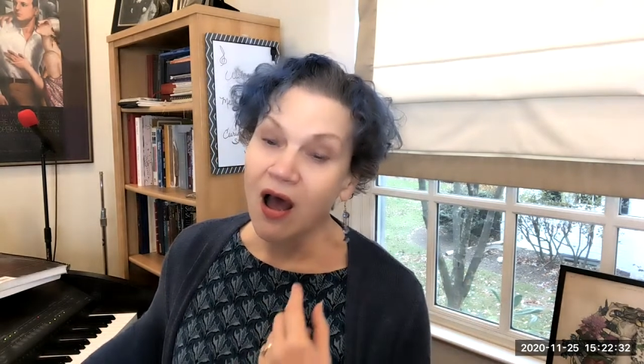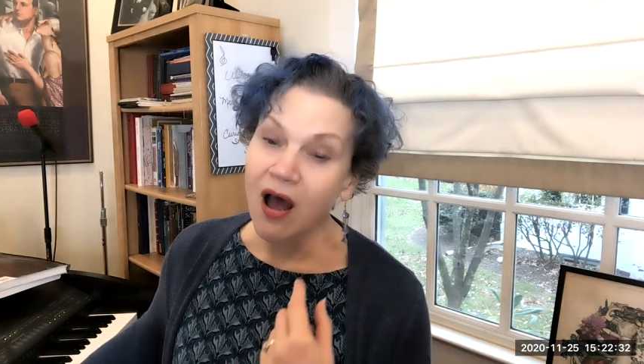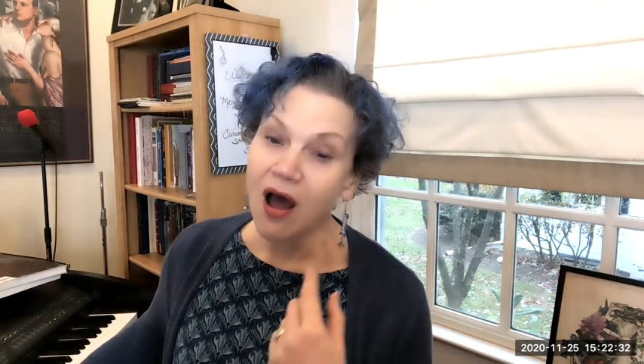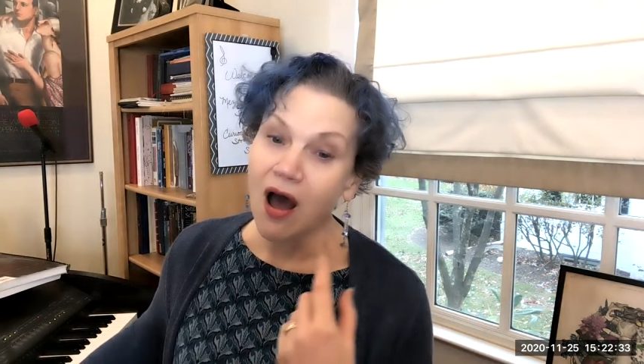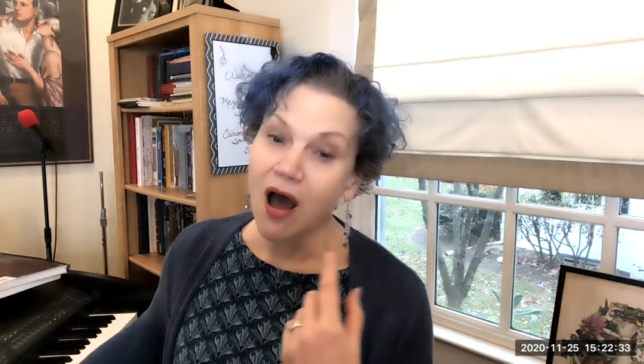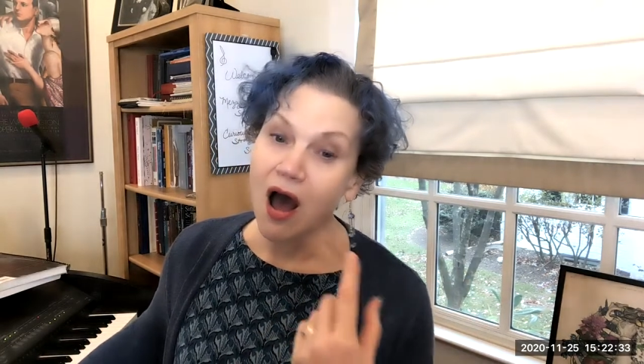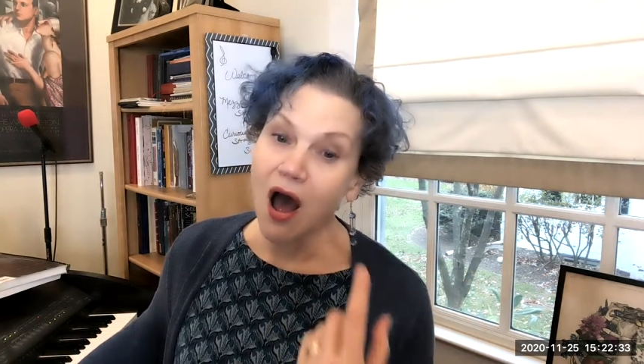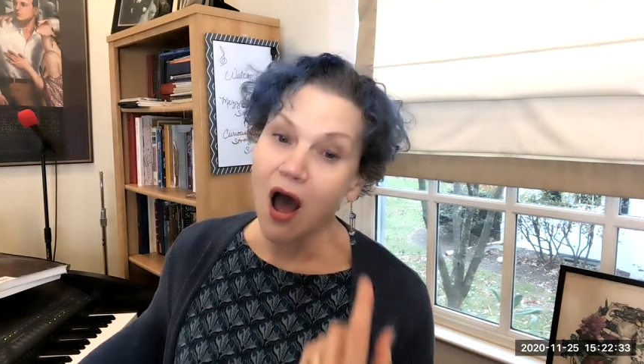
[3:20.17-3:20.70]

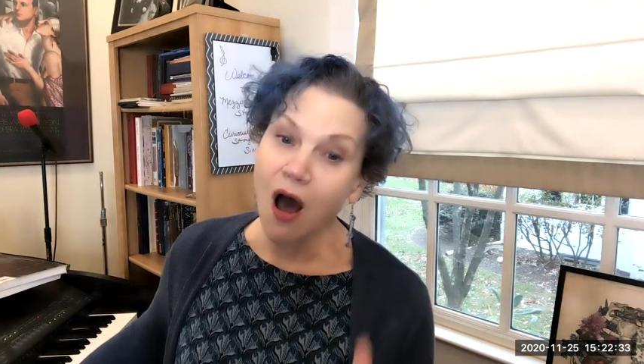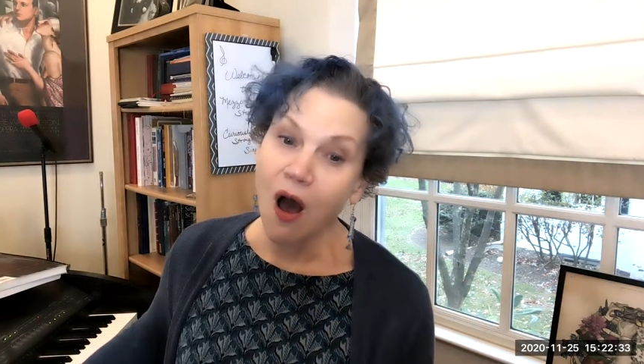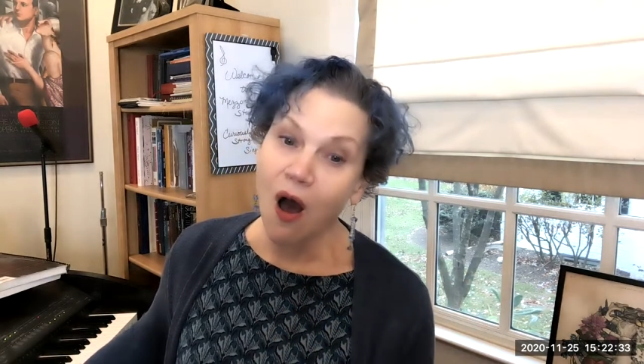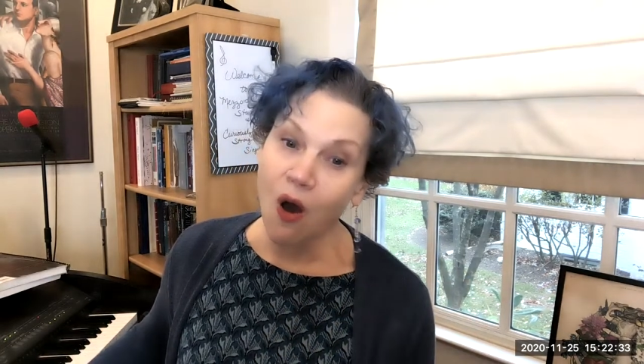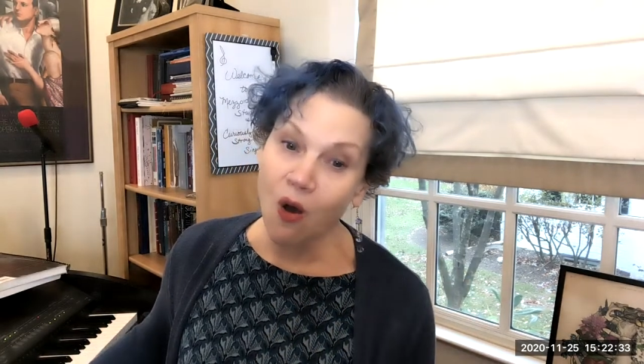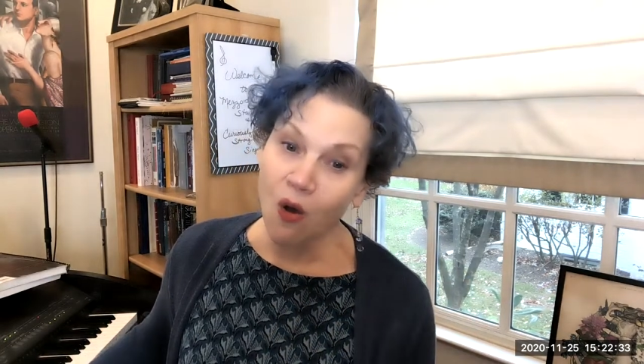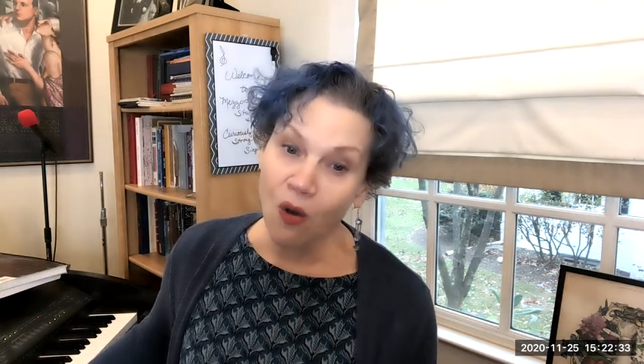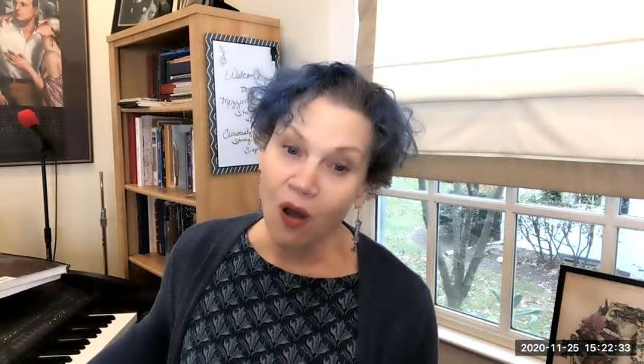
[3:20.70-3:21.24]

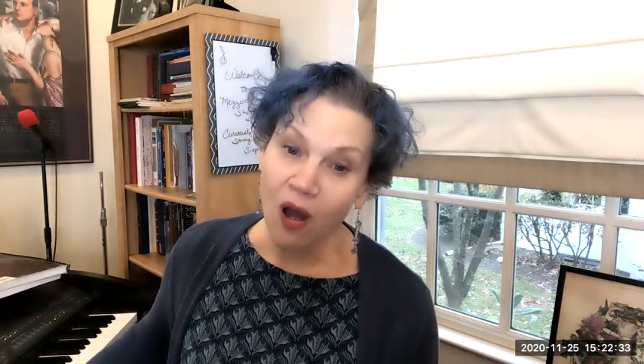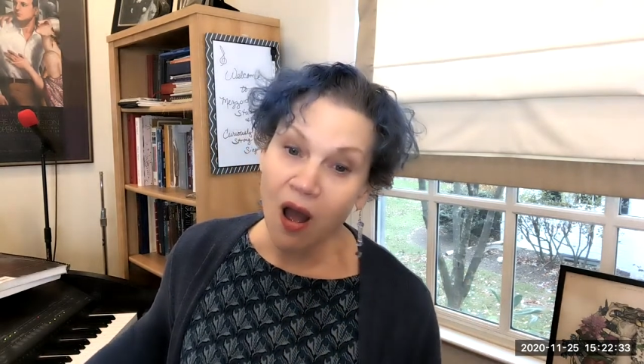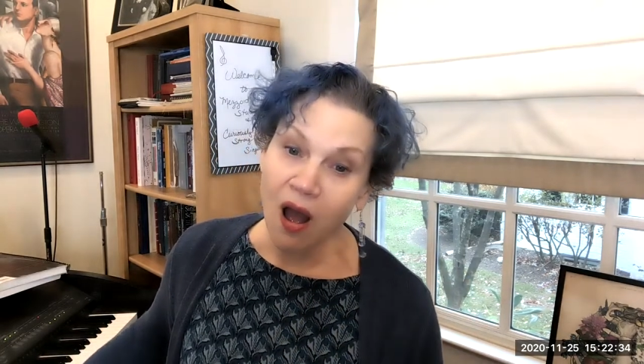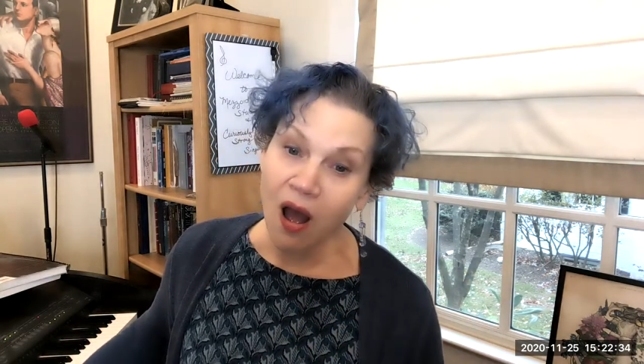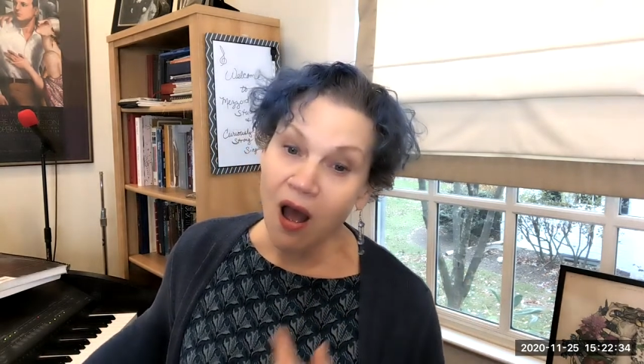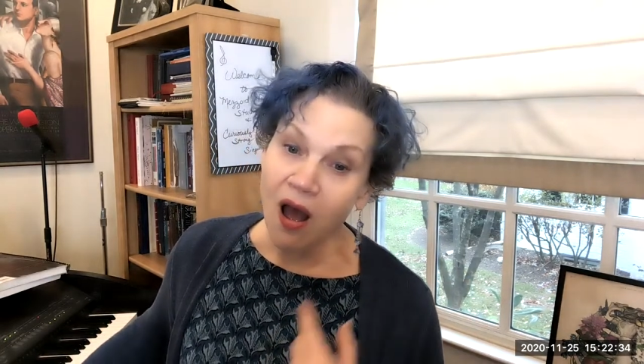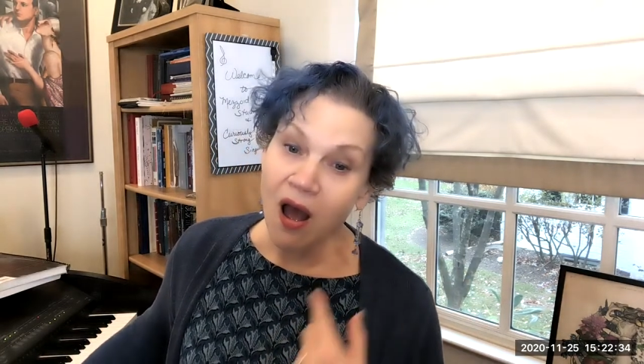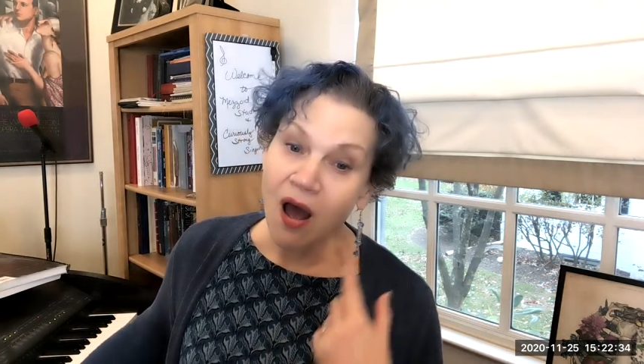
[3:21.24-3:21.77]
oh,
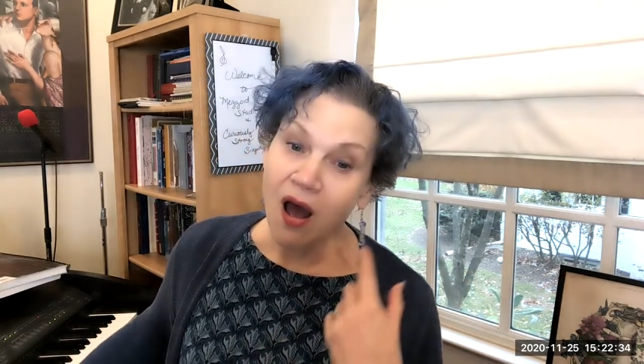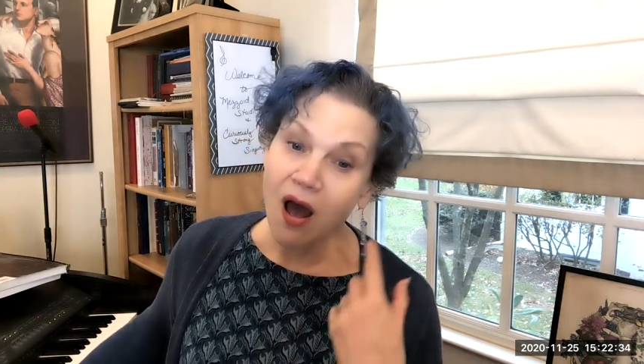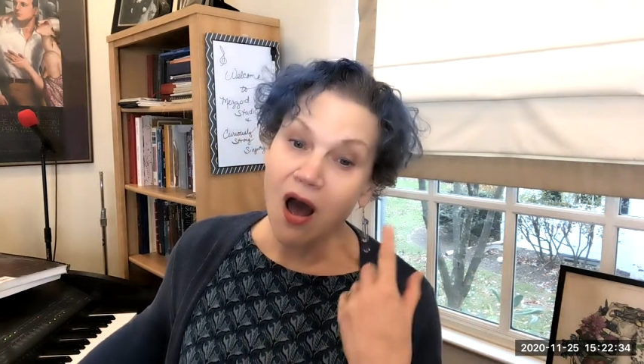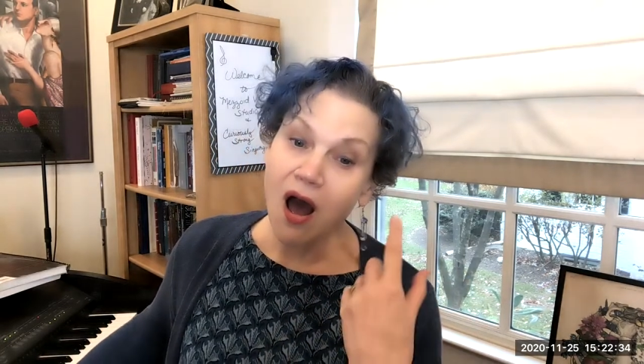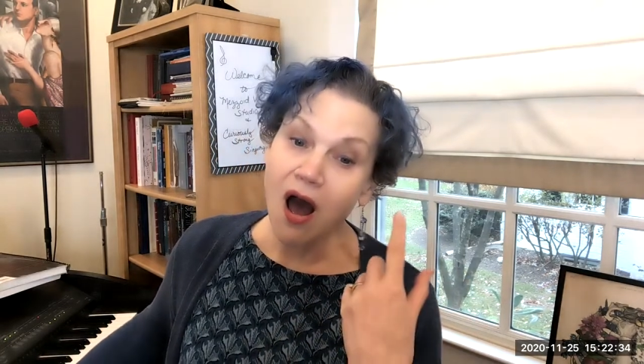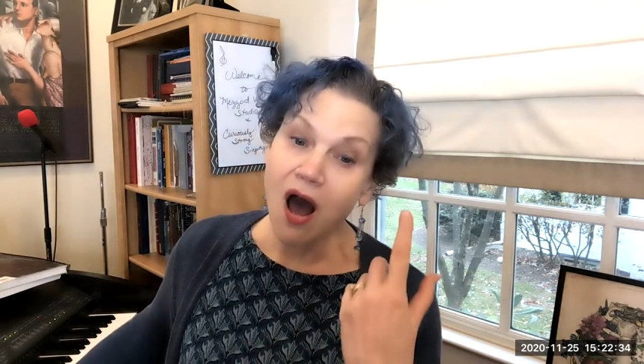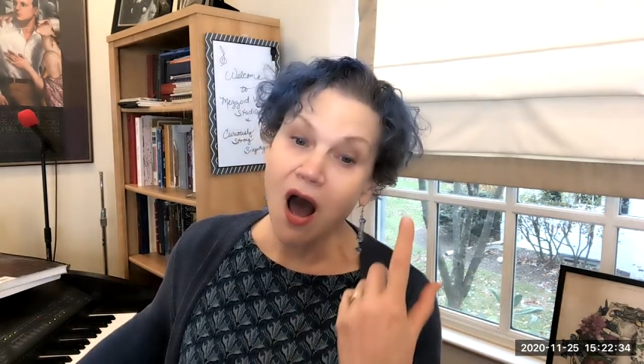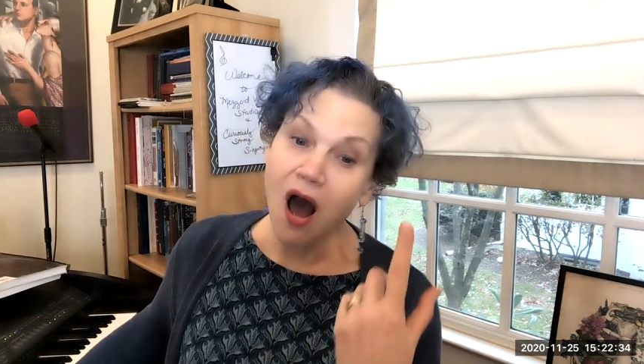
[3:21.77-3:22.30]

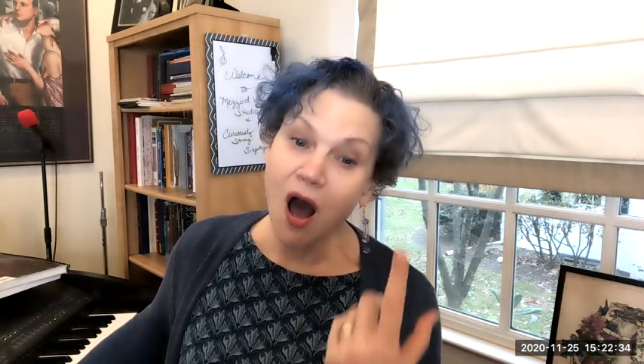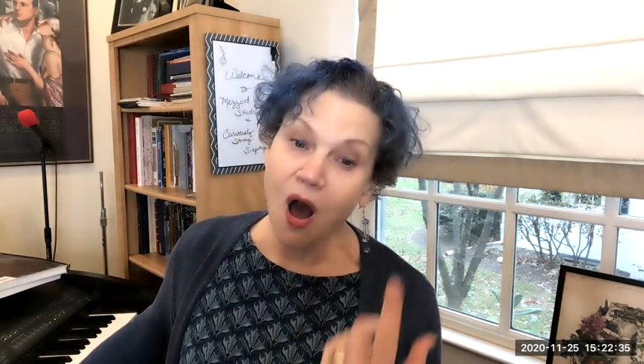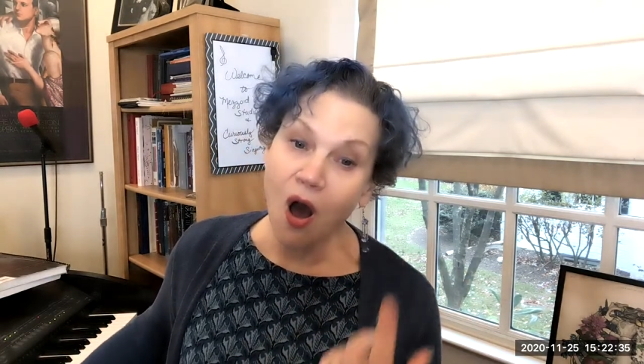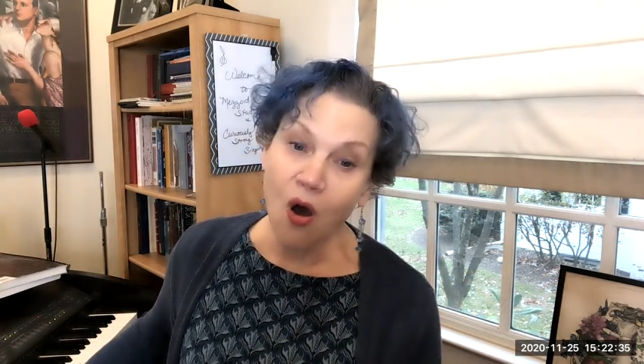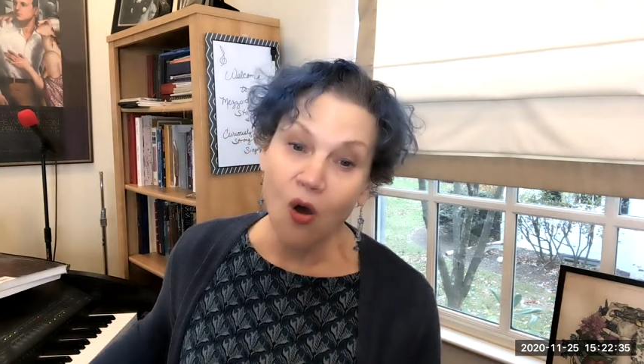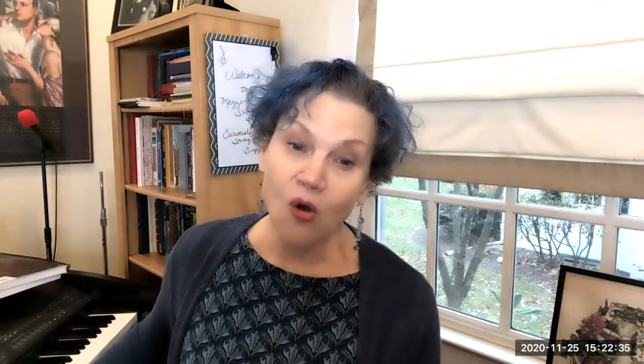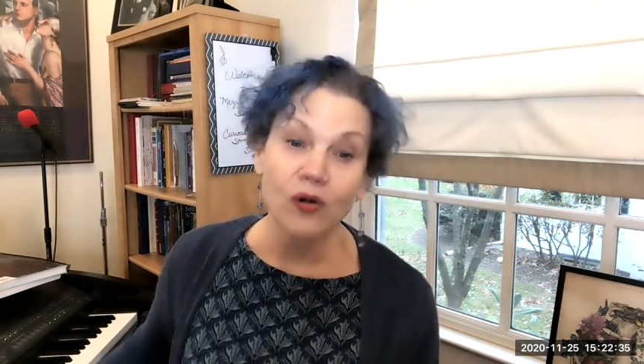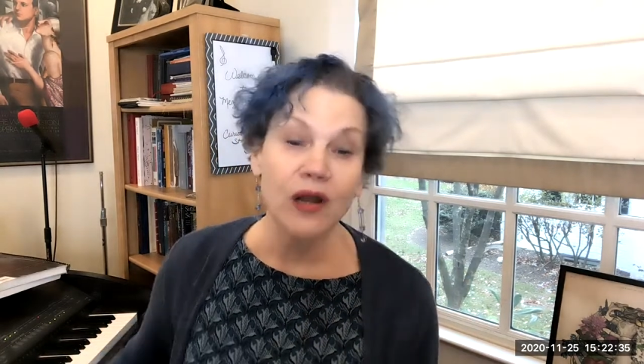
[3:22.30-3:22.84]

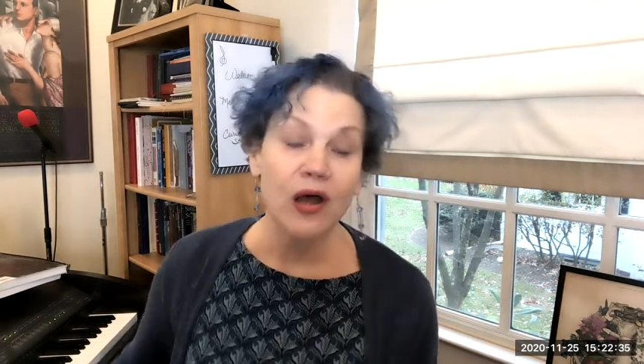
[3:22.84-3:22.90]
oh.